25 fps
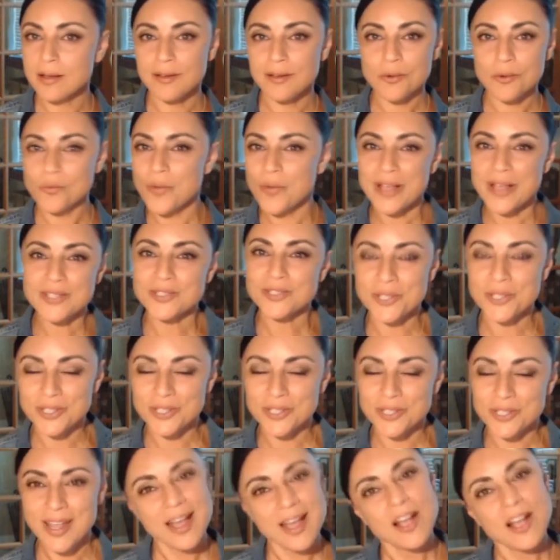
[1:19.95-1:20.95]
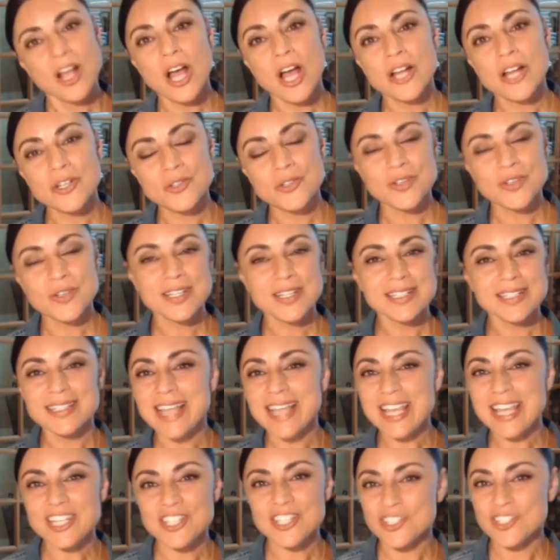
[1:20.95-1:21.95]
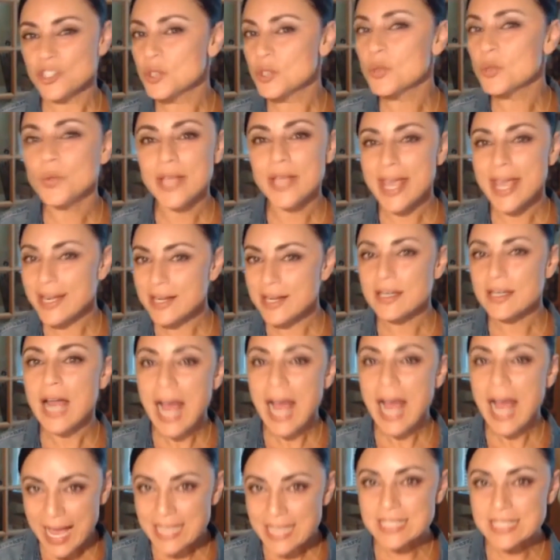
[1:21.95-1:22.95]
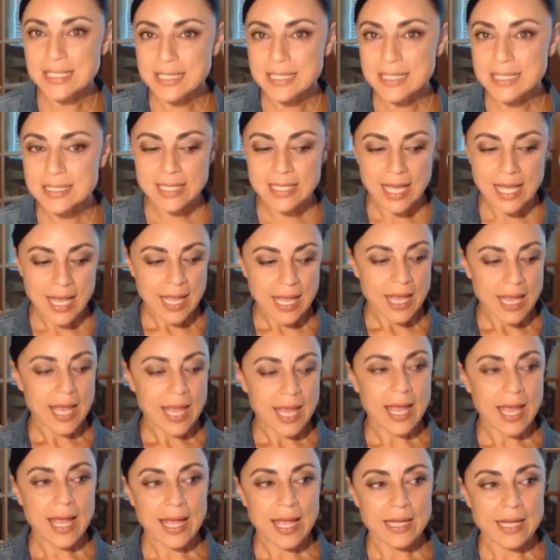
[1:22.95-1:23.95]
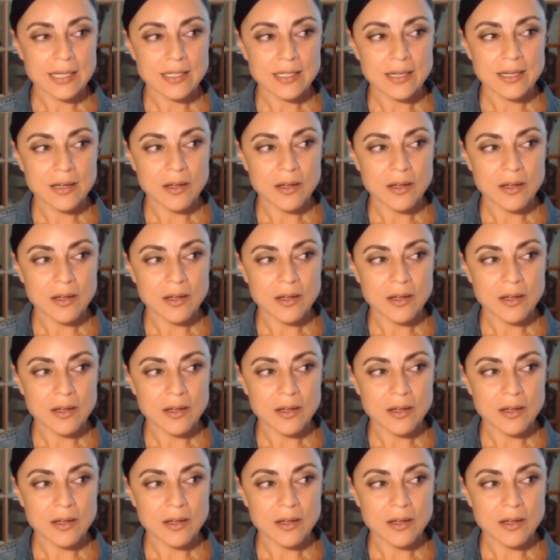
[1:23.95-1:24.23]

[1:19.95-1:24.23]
Western countries, nations created ISIS. And